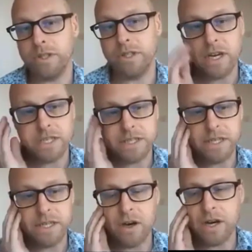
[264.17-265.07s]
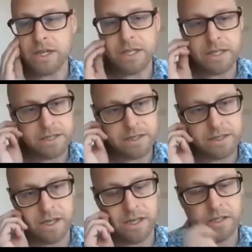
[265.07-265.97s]
the
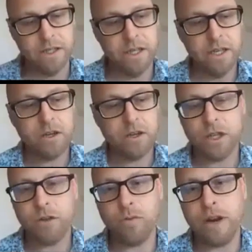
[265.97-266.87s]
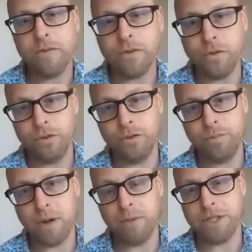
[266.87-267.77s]
1990s, Colin Renfrew
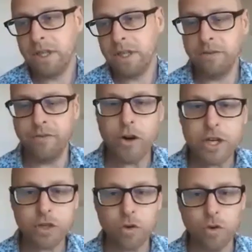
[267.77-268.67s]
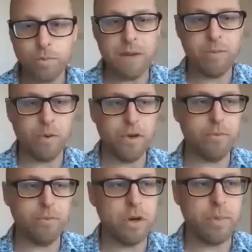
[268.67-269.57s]
published a very short paper in a
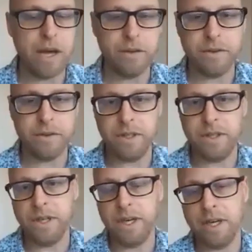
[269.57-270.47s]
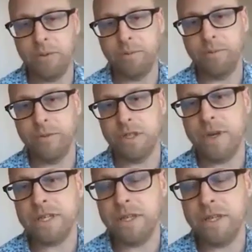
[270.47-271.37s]
book about the
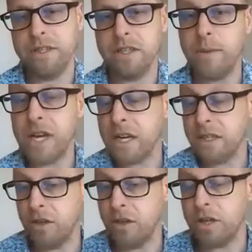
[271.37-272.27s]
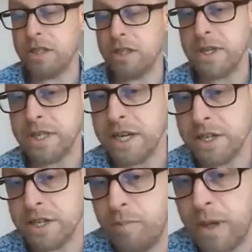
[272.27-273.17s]
early
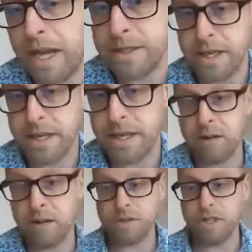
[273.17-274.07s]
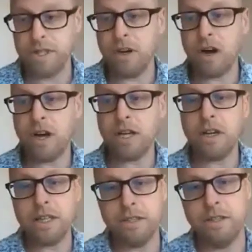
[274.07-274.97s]
domestication of plants and animals. And he
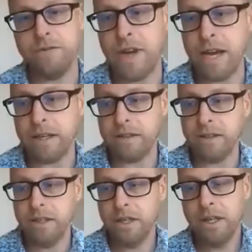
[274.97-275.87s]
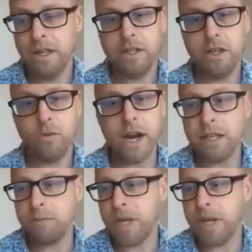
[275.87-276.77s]
highlighted the fact that the
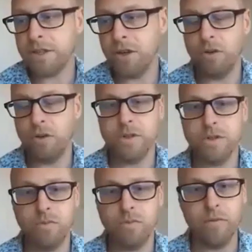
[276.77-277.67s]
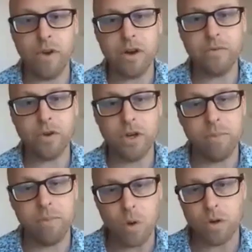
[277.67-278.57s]
Iranian Plateau was a very, very
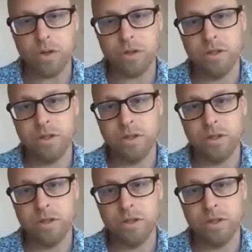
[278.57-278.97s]
important